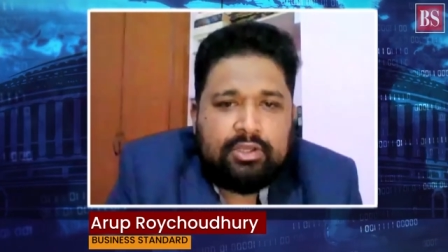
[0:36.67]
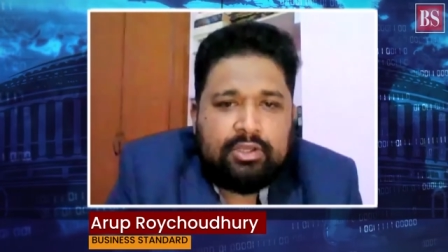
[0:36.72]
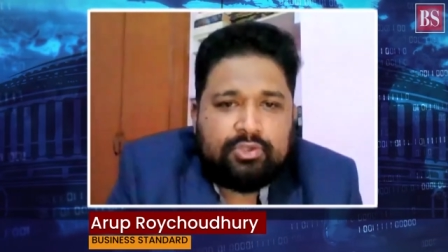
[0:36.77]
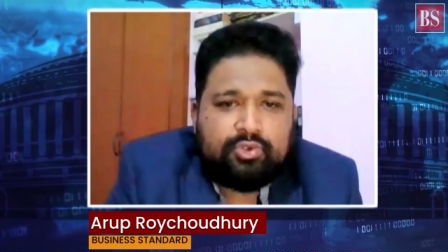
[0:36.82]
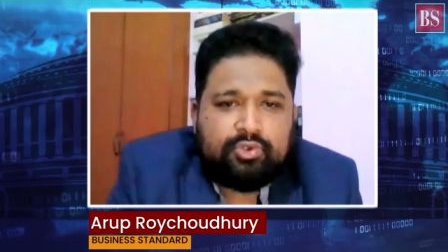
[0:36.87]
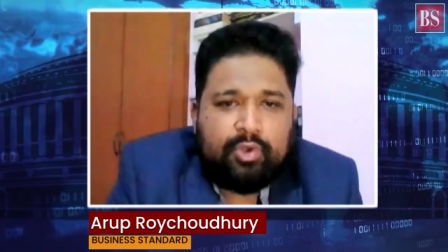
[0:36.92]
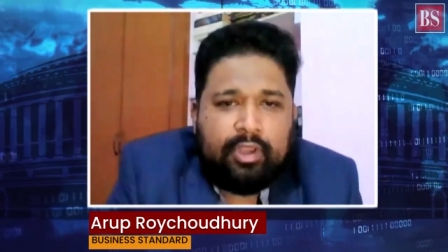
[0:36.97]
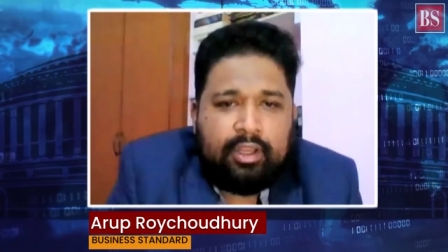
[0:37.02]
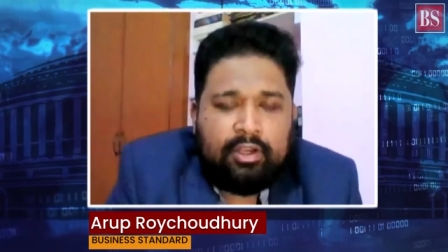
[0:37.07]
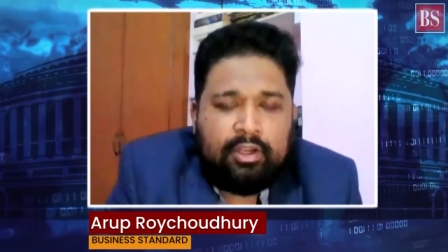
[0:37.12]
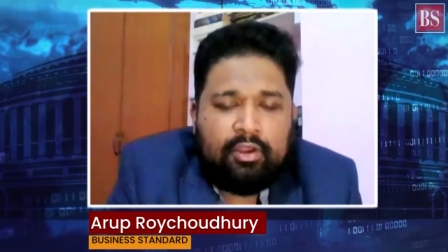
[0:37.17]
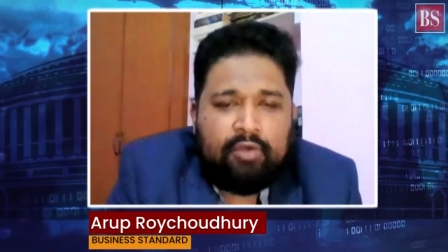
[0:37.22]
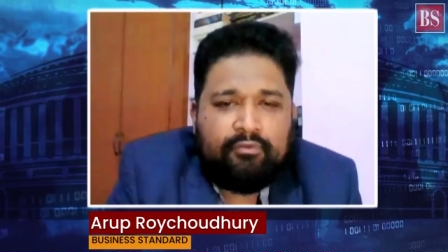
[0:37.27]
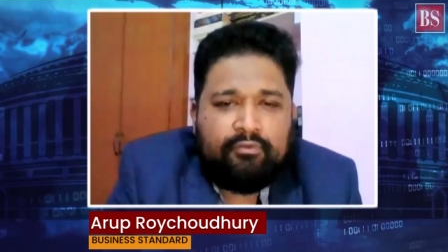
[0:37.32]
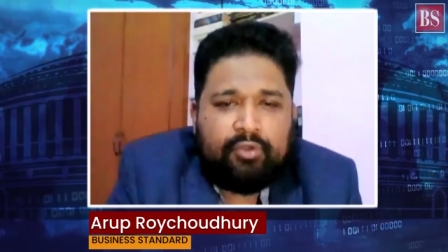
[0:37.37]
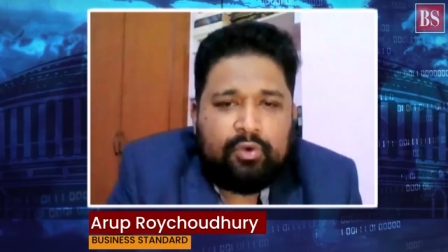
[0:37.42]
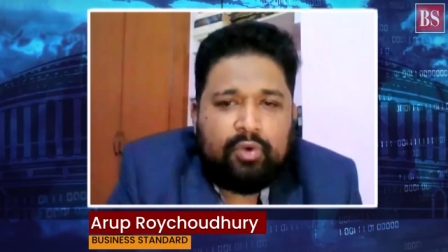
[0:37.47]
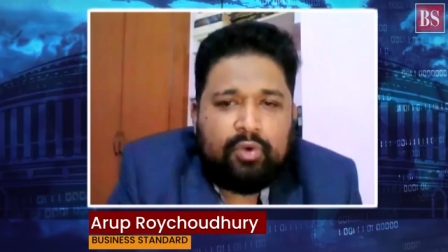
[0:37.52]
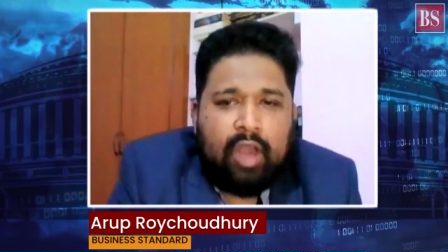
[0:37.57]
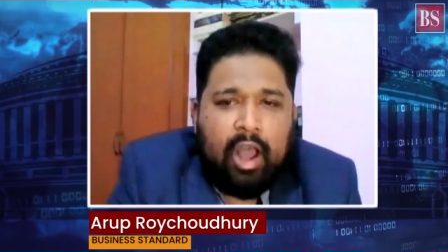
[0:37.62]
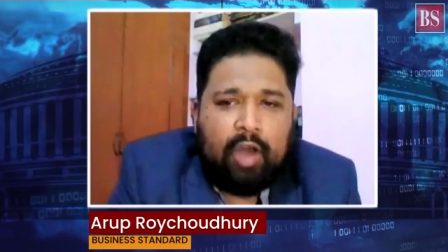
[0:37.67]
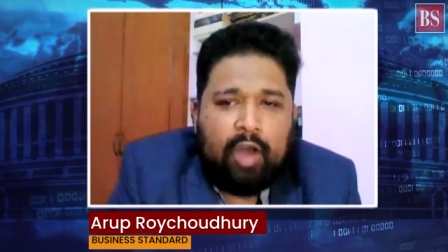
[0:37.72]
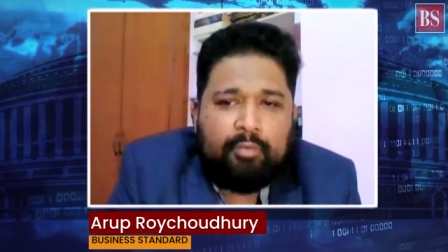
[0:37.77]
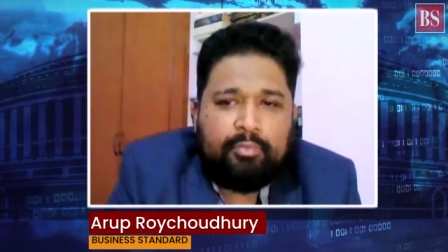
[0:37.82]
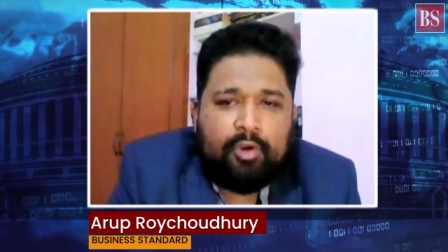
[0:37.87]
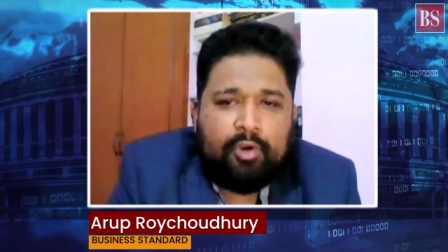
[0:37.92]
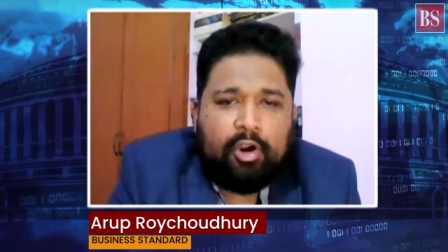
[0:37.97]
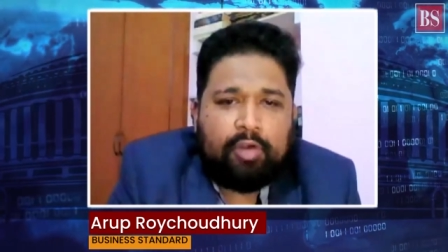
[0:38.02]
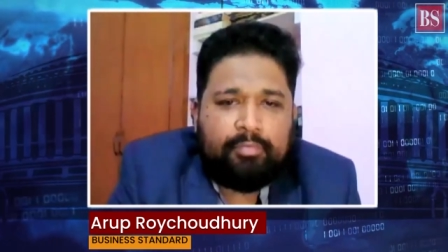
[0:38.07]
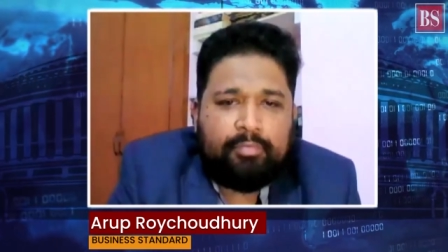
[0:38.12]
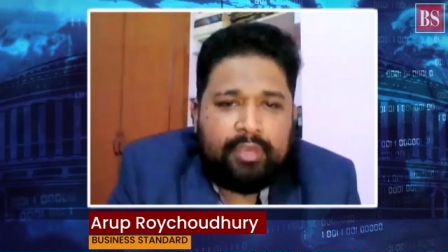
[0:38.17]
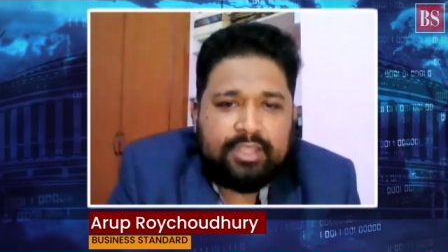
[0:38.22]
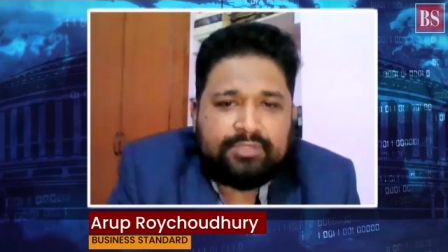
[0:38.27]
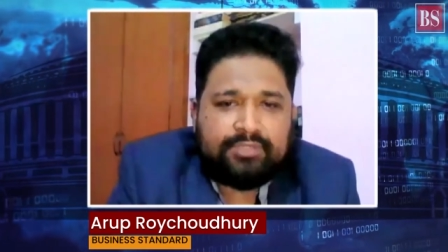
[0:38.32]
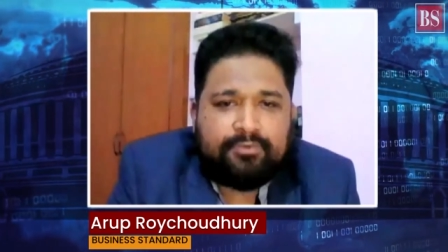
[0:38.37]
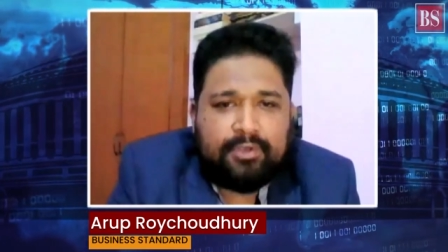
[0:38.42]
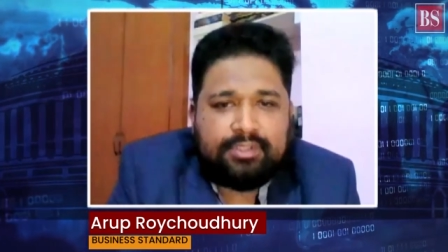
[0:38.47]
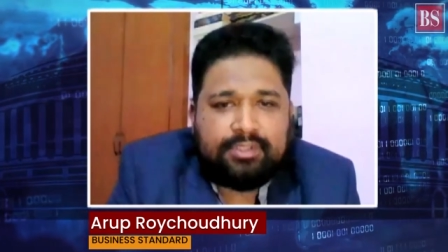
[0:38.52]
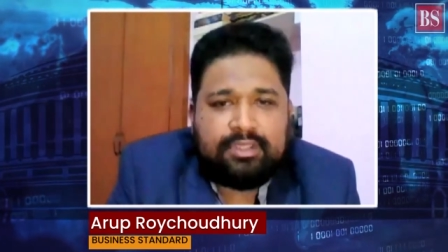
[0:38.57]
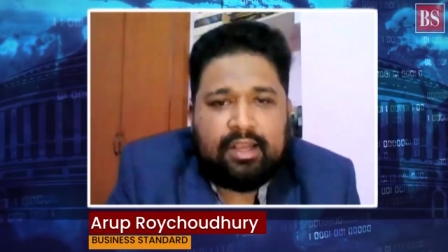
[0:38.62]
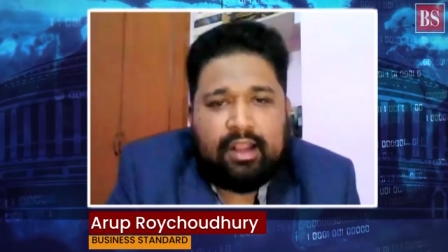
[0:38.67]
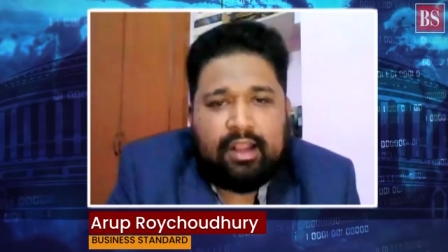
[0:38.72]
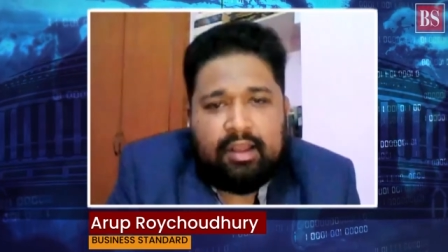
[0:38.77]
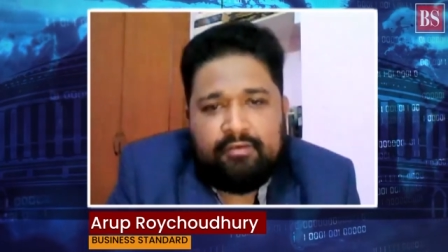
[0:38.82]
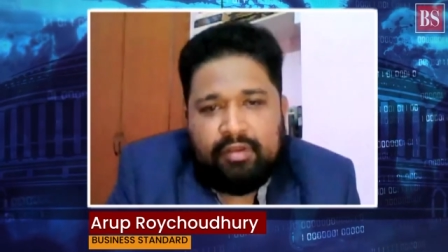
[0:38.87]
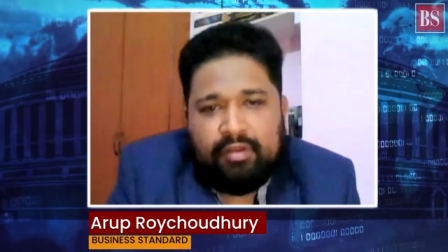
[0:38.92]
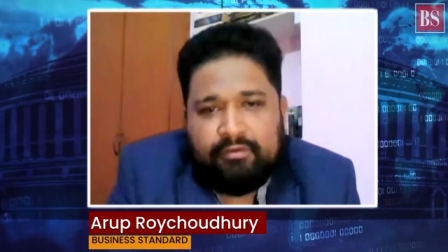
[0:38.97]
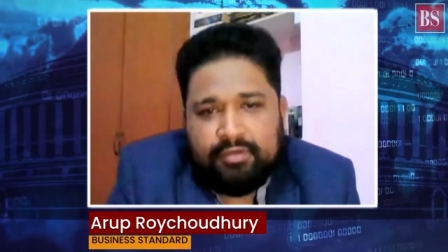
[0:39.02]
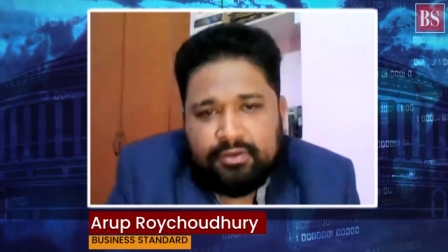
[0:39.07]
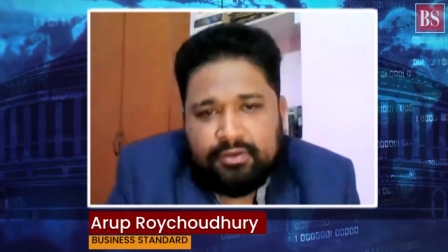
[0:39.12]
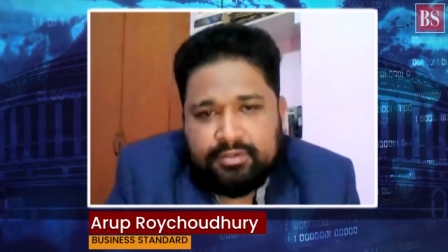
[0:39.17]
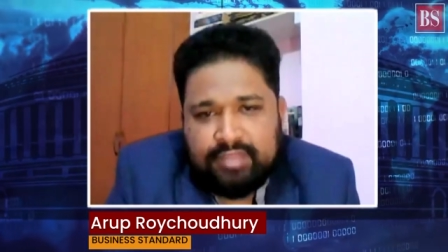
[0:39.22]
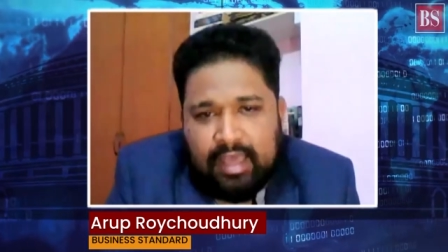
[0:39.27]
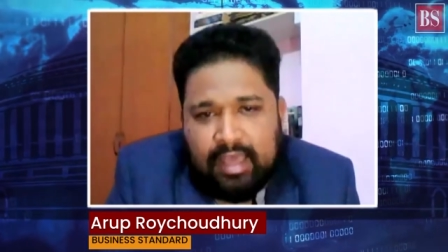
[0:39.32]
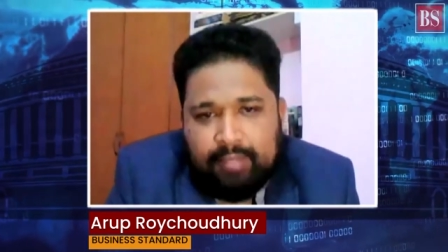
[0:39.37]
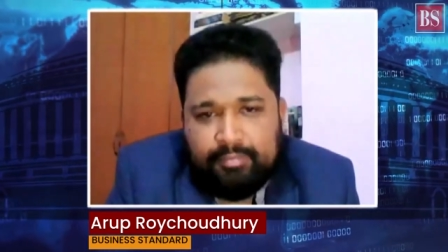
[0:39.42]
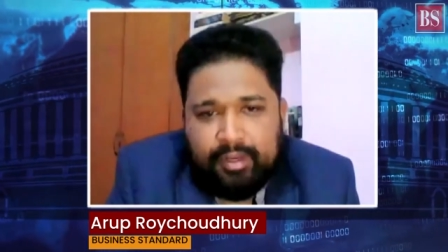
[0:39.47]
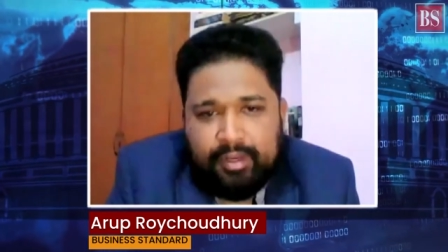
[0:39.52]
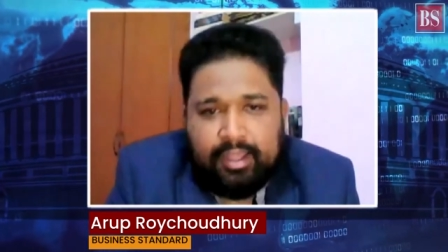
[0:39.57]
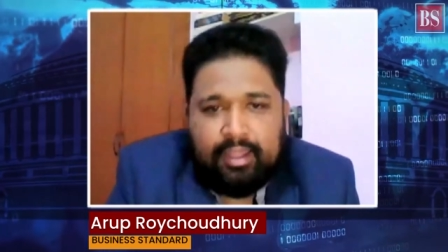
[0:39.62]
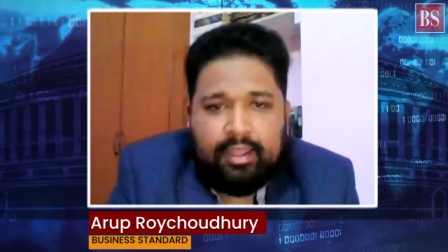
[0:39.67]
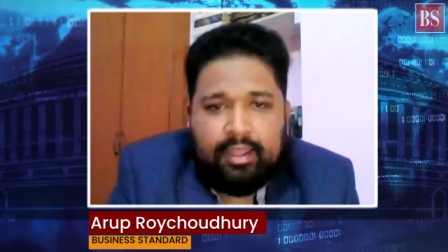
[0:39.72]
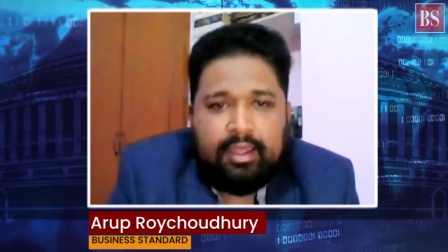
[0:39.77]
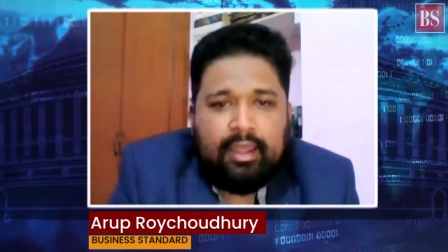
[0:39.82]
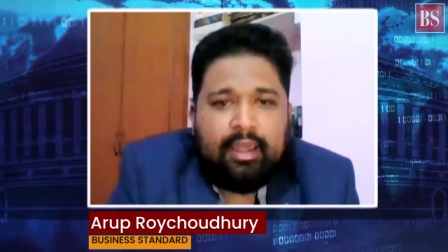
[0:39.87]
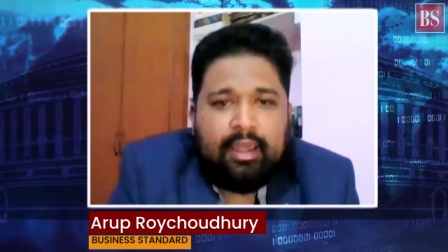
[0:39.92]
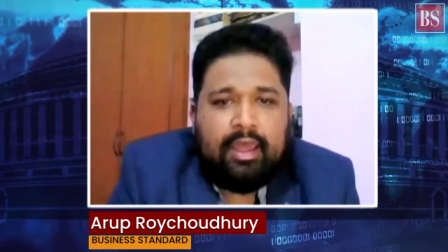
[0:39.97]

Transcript: So, in your view, how broad based was the recovery which was happening,